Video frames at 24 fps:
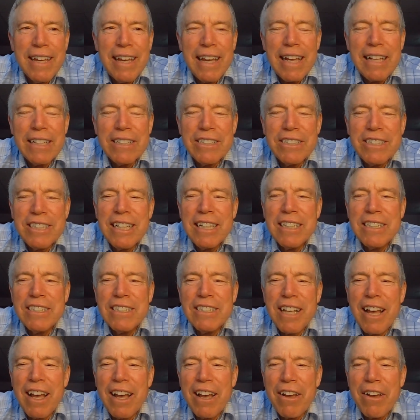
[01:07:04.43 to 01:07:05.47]
And she is
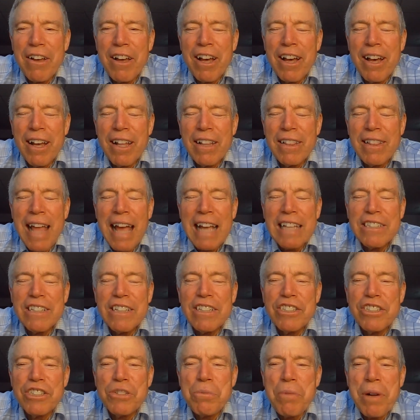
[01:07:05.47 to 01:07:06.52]
a
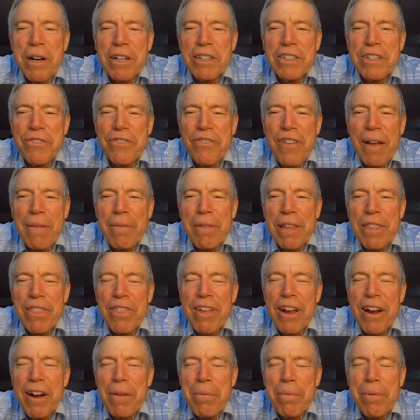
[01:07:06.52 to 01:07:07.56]
licensed marriage and family
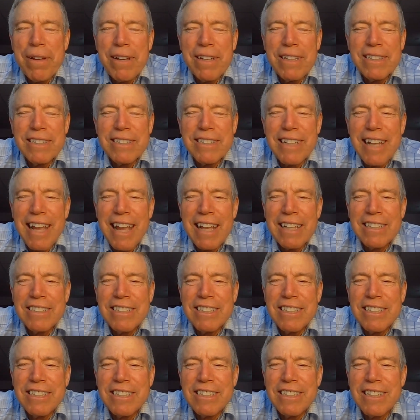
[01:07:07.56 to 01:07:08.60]
therapist. And
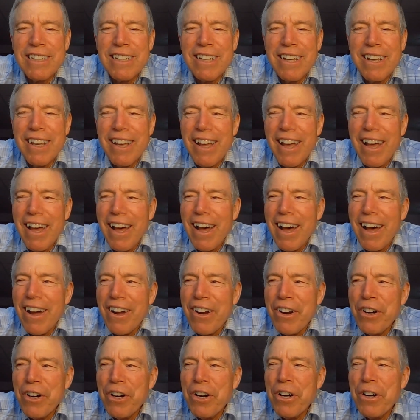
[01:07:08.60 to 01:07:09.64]

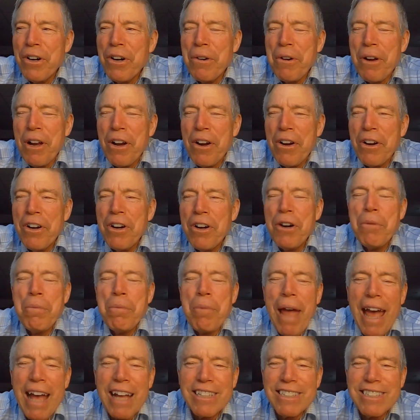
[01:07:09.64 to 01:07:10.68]
her
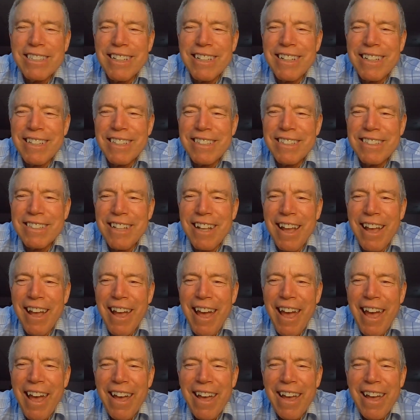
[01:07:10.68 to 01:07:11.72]
passion is to
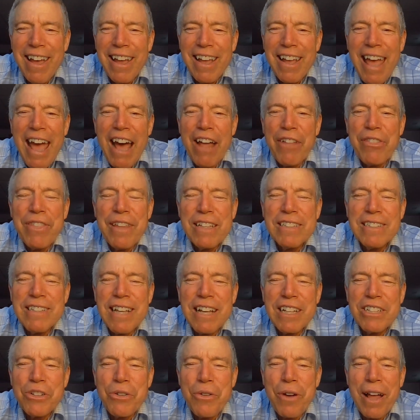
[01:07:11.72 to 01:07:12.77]
healthy
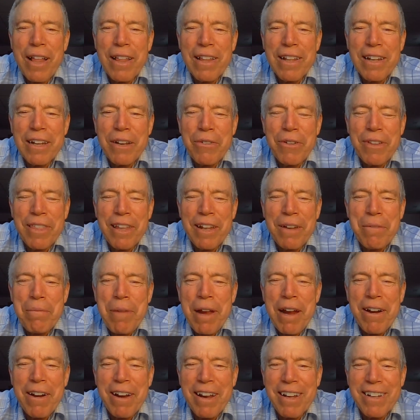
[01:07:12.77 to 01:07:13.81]
sexuality within
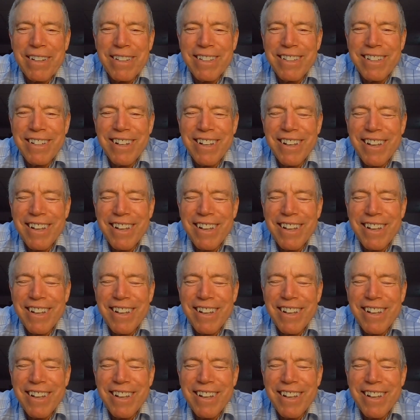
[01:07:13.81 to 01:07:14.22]
marriage.